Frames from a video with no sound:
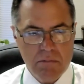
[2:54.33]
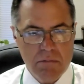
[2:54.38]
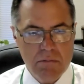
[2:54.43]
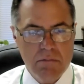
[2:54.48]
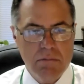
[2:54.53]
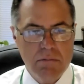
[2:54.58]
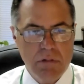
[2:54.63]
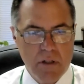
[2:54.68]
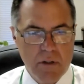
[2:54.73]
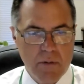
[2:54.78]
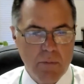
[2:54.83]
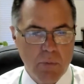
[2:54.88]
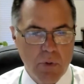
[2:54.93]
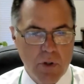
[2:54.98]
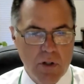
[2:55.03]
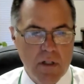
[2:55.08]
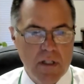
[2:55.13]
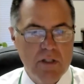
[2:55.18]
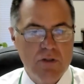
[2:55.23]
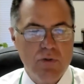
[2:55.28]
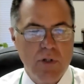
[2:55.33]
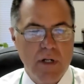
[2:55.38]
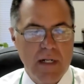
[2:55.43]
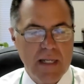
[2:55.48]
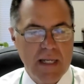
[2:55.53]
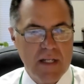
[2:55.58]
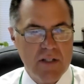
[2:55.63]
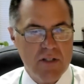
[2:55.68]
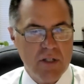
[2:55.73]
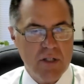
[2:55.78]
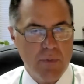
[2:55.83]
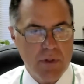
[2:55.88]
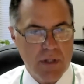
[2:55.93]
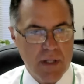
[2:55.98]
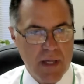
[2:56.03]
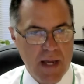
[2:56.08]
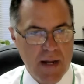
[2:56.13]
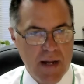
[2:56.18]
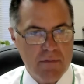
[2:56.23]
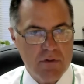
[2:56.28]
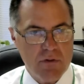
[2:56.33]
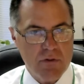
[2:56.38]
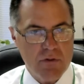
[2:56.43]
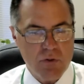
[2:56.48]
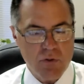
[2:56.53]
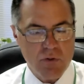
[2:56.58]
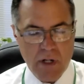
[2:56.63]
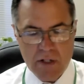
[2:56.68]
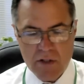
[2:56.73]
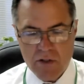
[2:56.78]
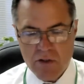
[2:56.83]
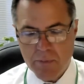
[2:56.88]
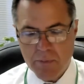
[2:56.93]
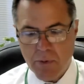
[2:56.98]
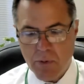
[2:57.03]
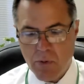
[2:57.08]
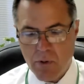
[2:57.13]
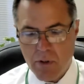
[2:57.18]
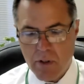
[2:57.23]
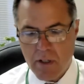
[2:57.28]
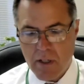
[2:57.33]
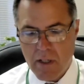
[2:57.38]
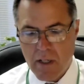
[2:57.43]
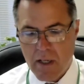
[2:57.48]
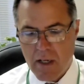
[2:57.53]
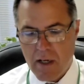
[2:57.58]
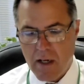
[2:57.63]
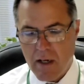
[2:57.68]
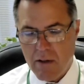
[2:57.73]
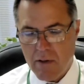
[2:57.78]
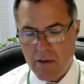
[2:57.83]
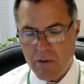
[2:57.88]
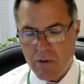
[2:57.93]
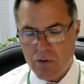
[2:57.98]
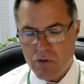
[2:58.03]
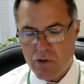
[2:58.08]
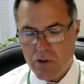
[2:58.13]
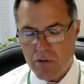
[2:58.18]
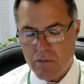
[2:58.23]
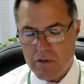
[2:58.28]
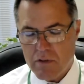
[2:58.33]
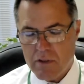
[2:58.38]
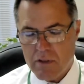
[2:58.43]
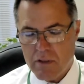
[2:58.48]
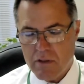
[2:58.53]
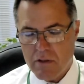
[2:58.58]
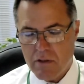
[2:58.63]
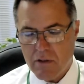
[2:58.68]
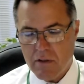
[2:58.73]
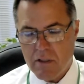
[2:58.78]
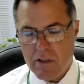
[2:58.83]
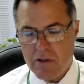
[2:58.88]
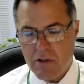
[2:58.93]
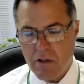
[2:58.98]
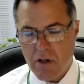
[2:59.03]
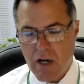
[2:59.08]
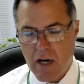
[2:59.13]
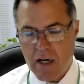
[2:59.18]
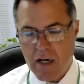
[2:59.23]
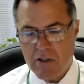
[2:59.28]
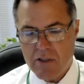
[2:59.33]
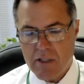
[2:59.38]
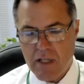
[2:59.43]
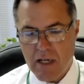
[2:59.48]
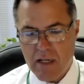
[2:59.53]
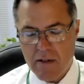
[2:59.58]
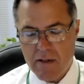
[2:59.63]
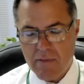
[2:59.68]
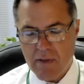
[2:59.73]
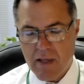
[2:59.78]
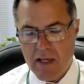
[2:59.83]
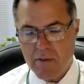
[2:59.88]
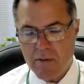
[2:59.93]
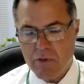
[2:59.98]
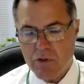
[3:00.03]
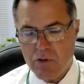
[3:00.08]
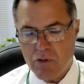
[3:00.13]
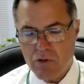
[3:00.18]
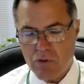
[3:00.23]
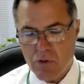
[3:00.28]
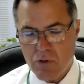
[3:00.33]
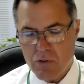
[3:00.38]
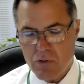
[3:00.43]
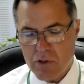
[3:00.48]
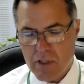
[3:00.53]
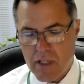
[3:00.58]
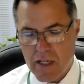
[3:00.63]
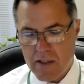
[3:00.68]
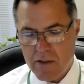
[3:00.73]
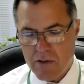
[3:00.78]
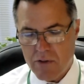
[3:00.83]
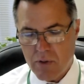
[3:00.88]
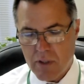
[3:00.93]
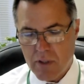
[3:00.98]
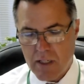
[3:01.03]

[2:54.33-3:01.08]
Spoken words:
we're at least trying to catch up with the average to try to support those services, at least on our side of the animal control side. So